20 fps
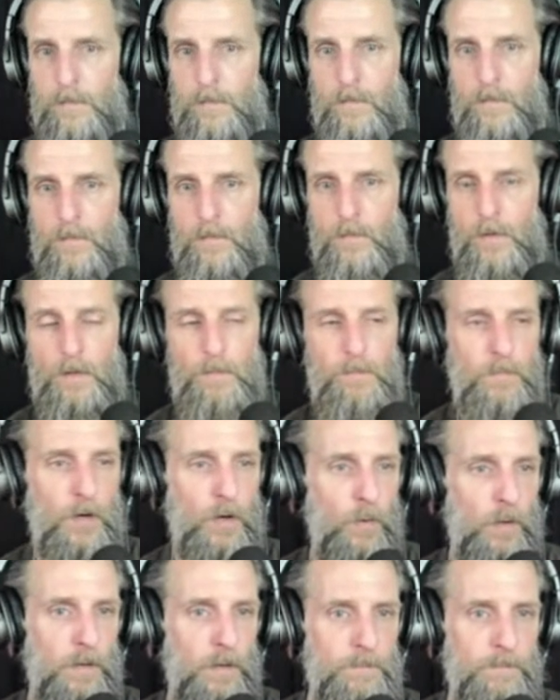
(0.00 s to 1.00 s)
Well, oh
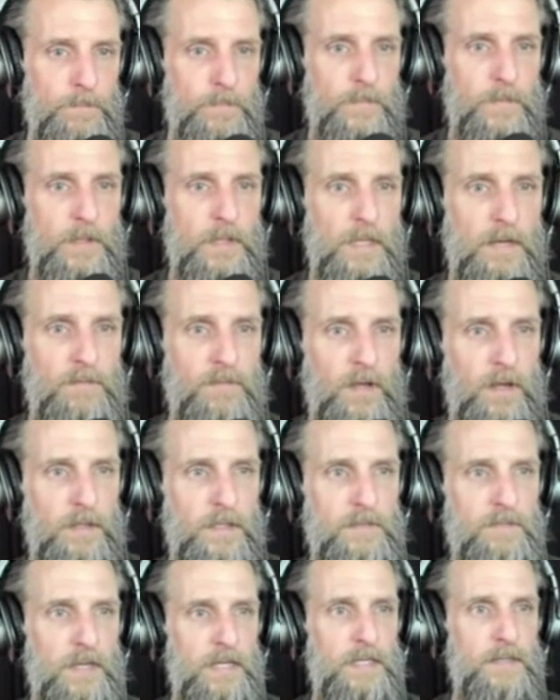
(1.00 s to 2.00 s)
well. Left, I'll
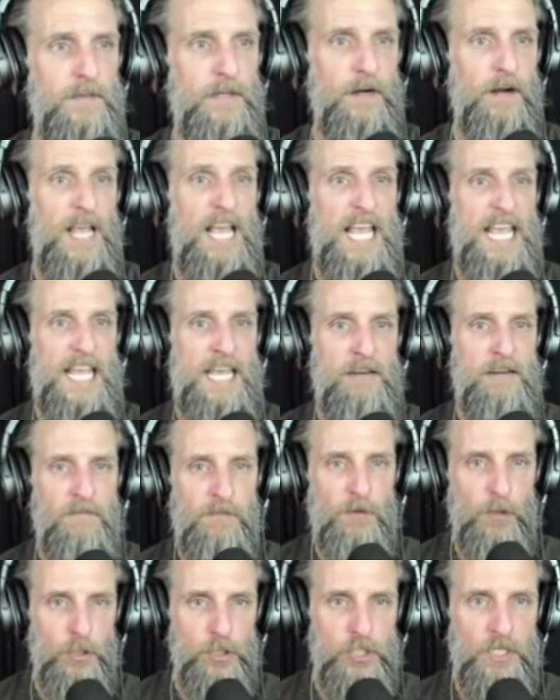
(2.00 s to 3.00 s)
leave that in there.
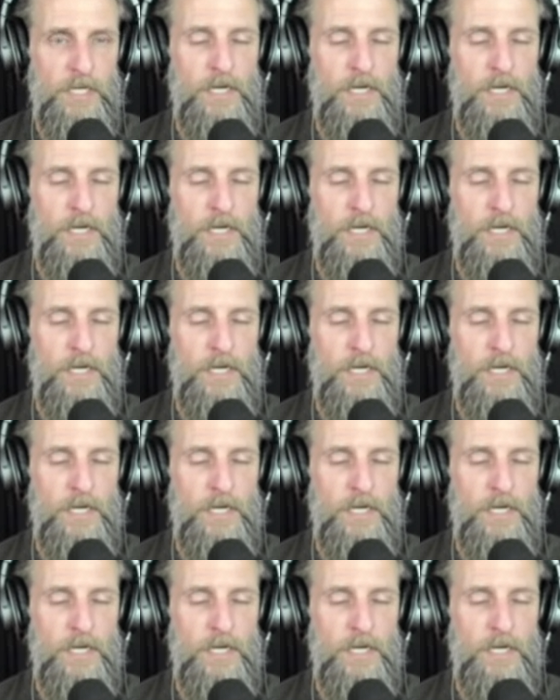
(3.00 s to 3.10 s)
Inversion and